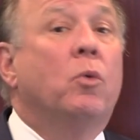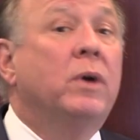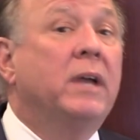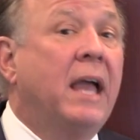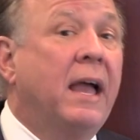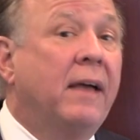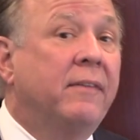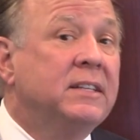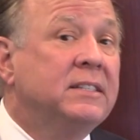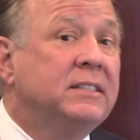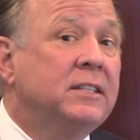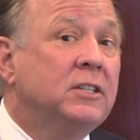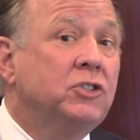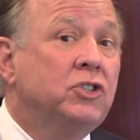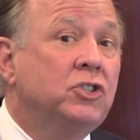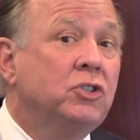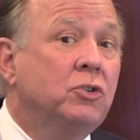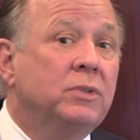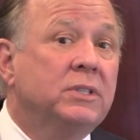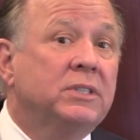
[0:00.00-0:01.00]
We had this
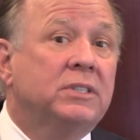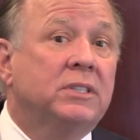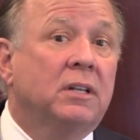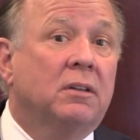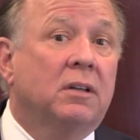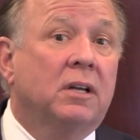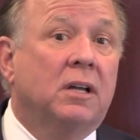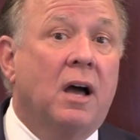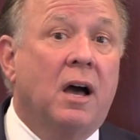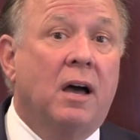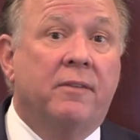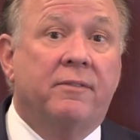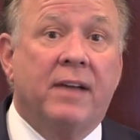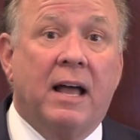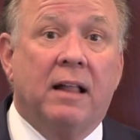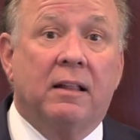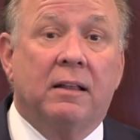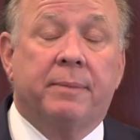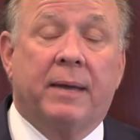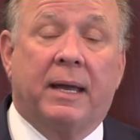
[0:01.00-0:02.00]
issue with Silicon
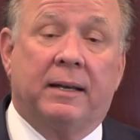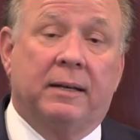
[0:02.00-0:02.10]
Valley Bank,